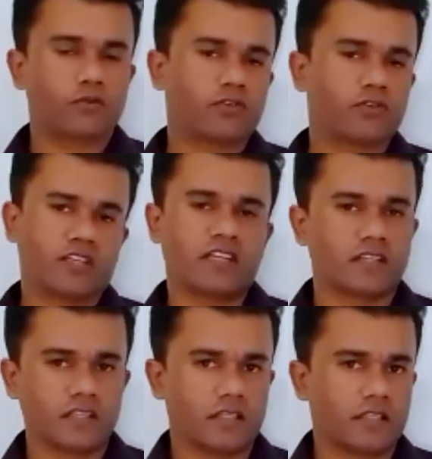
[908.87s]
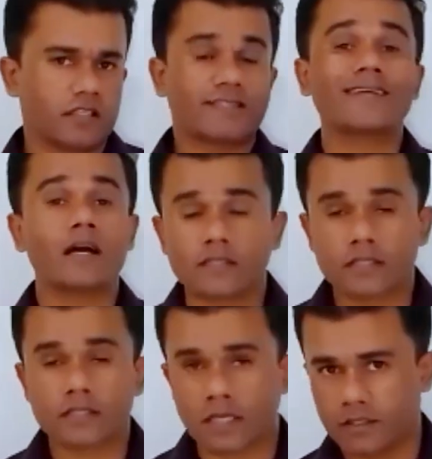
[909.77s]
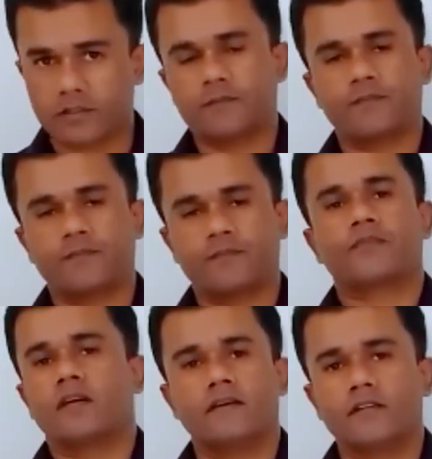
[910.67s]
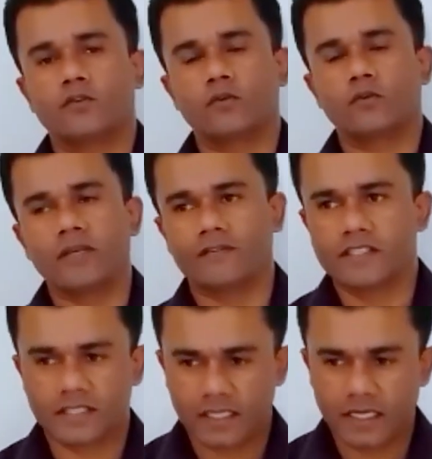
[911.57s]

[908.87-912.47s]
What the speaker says: to 10:30, 3 hours class, right? So be the first